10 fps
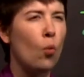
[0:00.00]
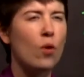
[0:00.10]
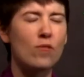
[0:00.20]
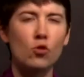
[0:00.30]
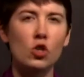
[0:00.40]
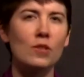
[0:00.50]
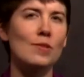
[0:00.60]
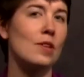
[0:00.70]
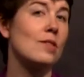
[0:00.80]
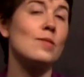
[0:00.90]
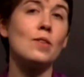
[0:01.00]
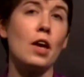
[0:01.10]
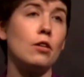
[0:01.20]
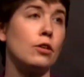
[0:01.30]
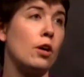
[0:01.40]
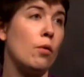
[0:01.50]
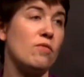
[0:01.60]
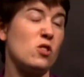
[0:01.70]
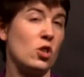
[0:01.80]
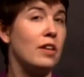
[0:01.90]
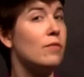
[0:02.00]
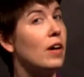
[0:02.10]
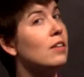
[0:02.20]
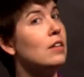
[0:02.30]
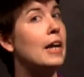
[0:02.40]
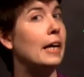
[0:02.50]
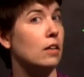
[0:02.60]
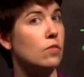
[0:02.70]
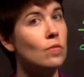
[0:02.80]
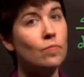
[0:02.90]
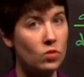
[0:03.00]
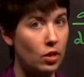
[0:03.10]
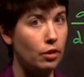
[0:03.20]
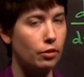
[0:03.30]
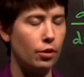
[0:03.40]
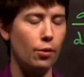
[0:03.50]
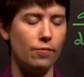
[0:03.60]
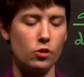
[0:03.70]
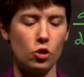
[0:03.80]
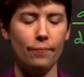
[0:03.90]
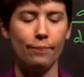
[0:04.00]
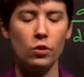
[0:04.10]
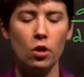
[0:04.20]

with just a scalar coefficient, in fact a negative scalar coefficient.